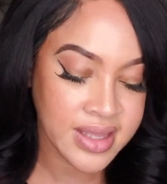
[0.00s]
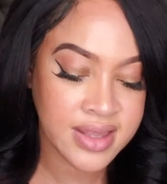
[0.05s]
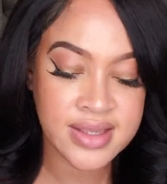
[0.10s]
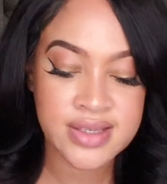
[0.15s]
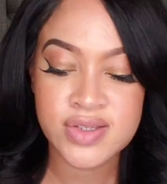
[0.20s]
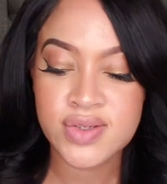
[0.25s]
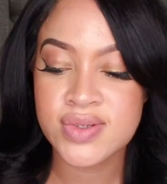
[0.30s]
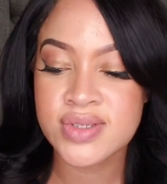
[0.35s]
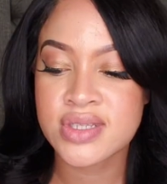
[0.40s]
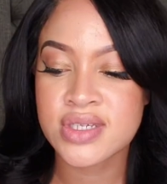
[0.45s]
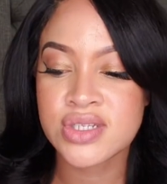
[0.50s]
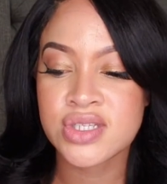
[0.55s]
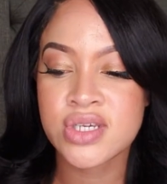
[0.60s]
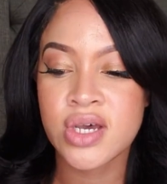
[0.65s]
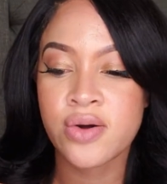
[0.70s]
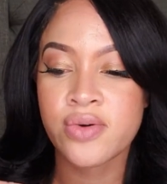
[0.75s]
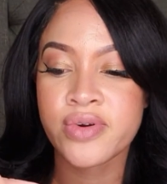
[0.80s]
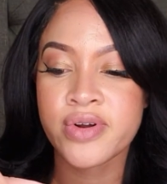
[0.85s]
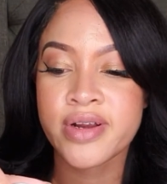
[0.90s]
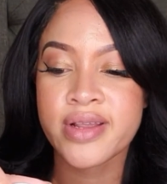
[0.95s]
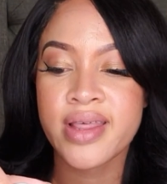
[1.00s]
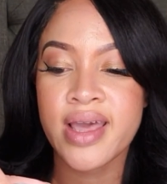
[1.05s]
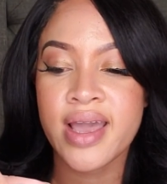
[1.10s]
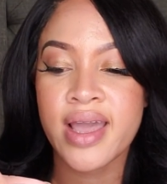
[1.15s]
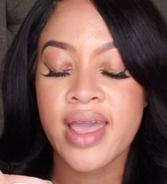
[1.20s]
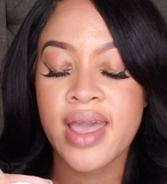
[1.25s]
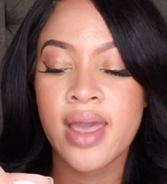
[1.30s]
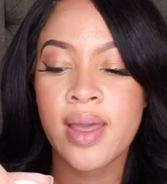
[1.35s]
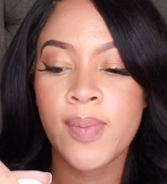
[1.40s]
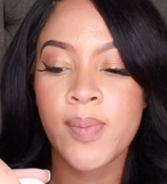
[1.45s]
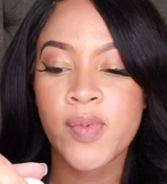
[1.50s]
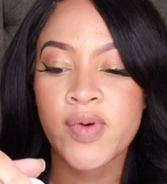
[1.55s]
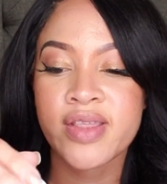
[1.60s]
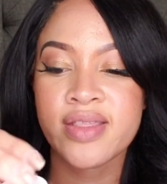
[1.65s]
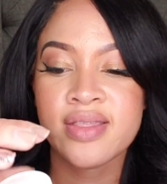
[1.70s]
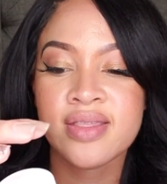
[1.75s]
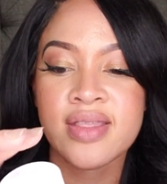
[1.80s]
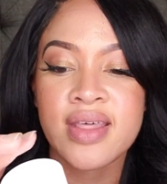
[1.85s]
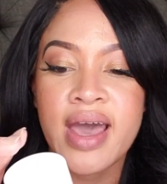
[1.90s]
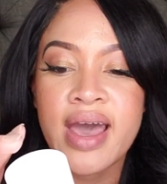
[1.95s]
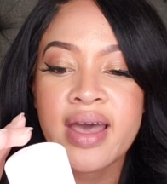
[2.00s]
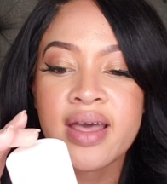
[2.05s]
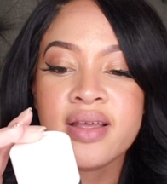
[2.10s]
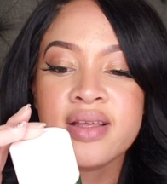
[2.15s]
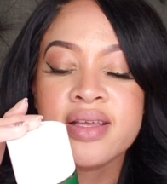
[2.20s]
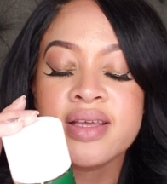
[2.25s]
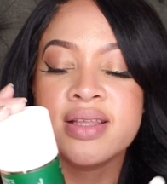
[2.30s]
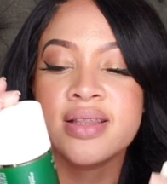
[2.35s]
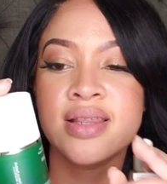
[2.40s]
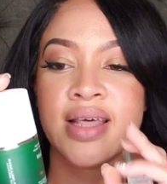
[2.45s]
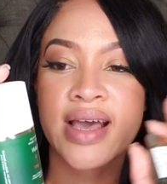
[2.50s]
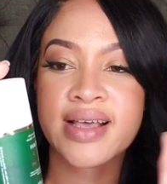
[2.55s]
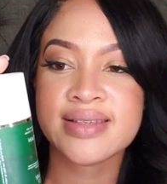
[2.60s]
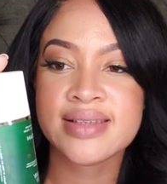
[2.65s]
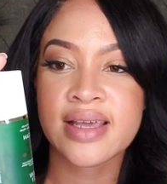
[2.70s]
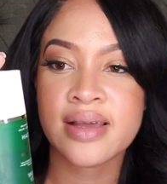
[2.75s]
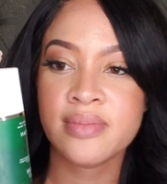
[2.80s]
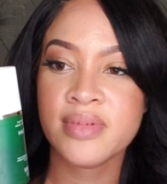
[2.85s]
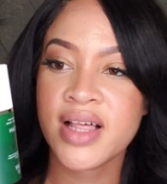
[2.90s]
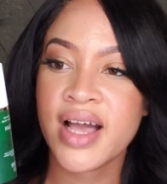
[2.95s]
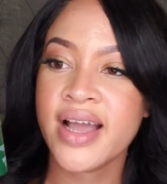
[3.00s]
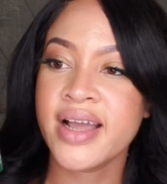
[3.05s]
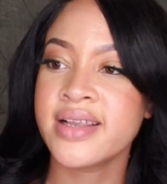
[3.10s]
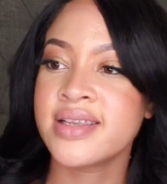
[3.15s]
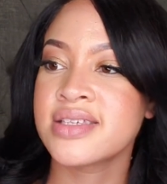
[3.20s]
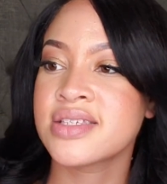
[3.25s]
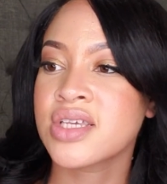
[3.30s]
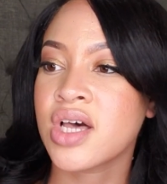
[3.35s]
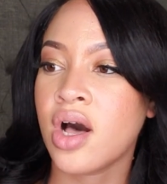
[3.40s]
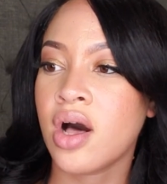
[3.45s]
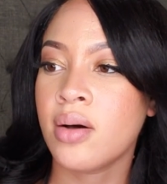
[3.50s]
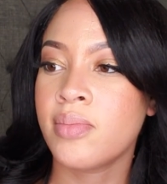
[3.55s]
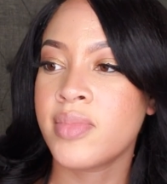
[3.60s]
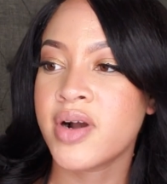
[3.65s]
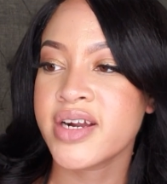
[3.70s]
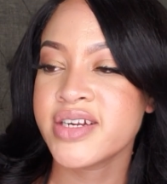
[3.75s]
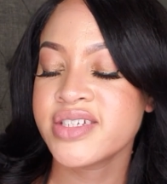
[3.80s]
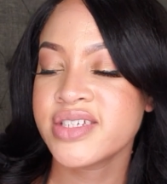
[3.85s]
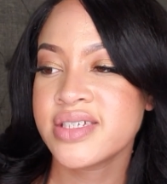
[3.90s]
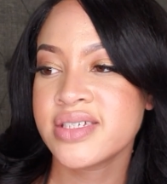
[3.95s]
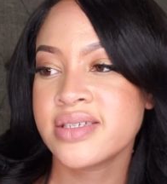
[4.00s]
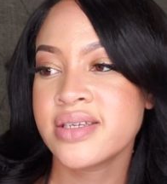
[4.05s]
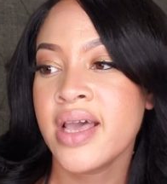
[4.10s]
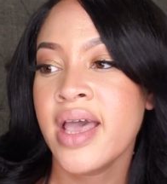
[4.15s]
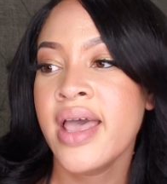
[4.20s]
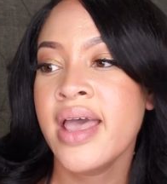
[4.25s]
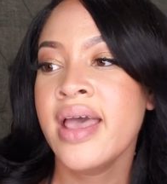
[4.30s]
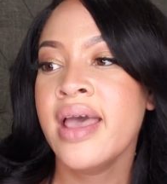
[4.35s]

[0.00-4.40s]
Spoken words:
And this was the toner that came with that in that same line. It's called Martian